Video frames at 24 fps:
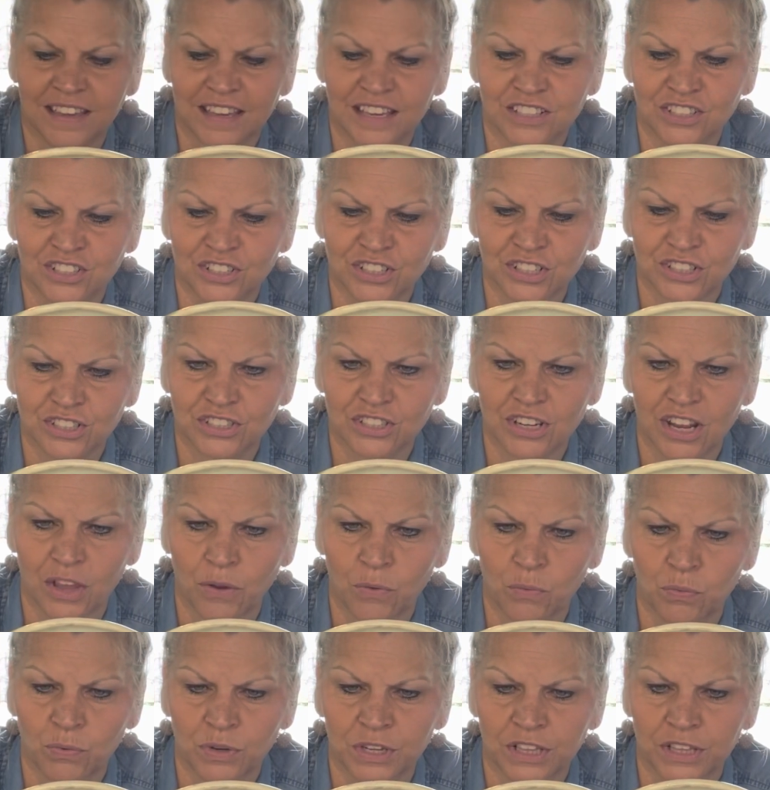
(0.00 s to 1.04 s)
It's just a
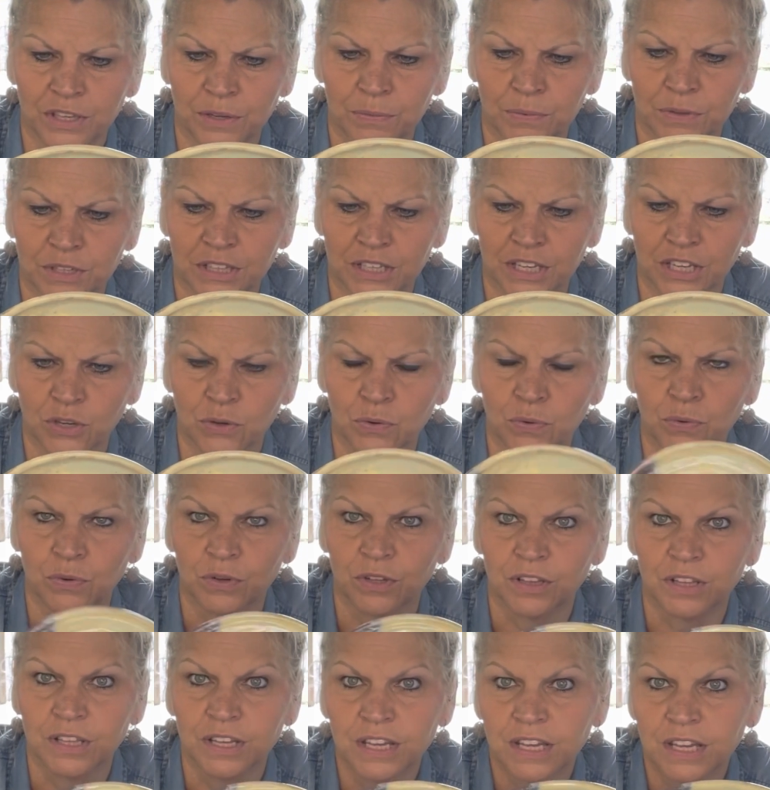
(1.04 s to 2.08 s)
really, really
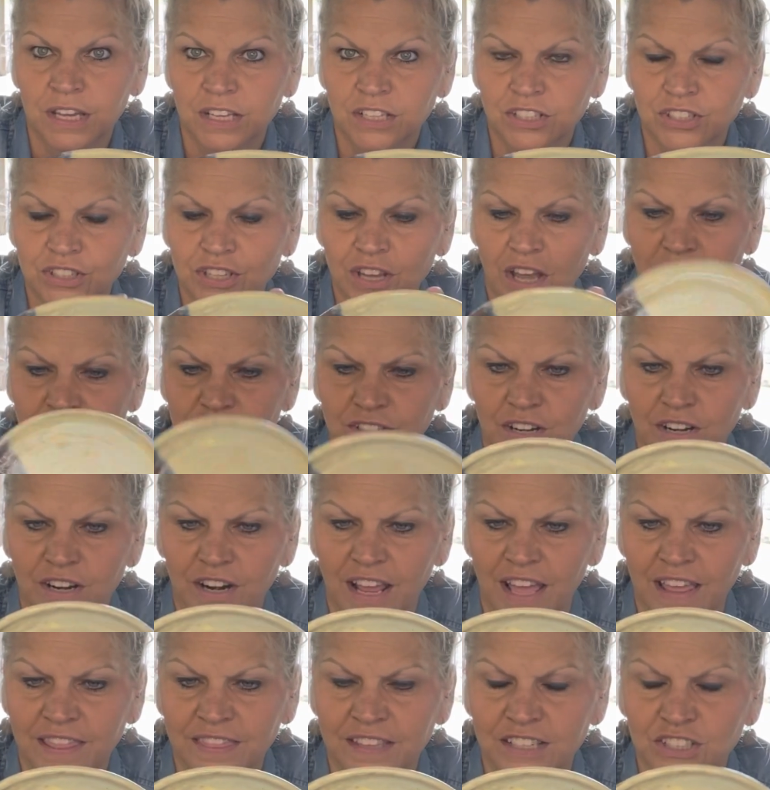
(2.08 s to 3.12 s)
cool saucer.
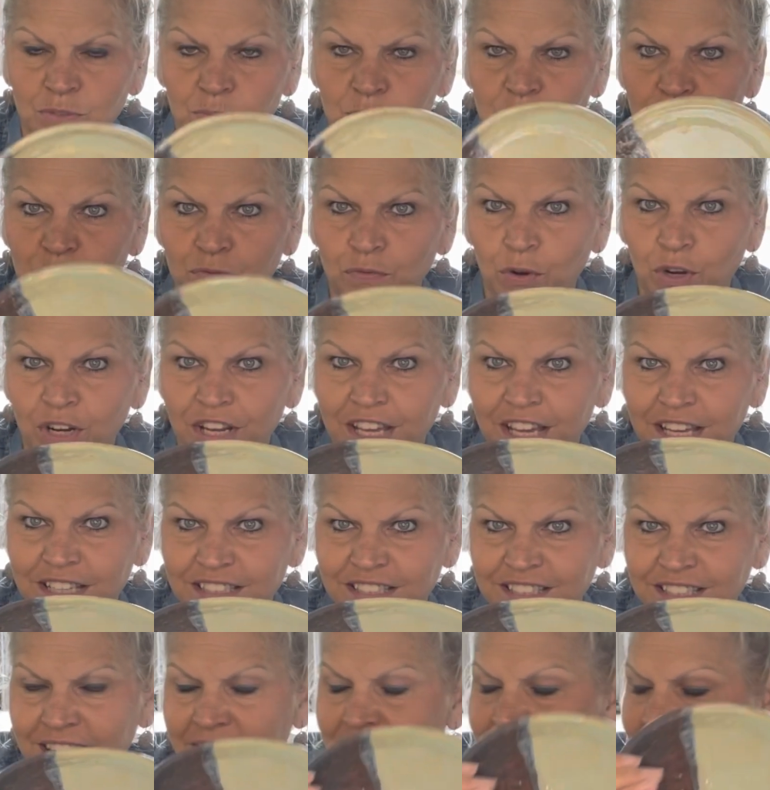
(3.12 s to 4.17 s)
And this was
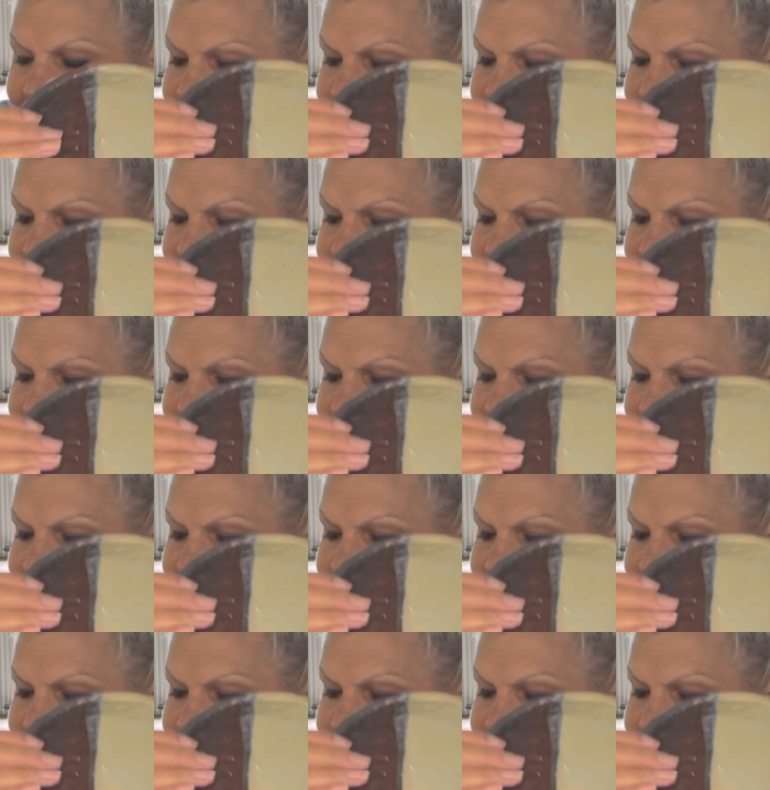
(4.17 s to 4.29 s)
48 cents.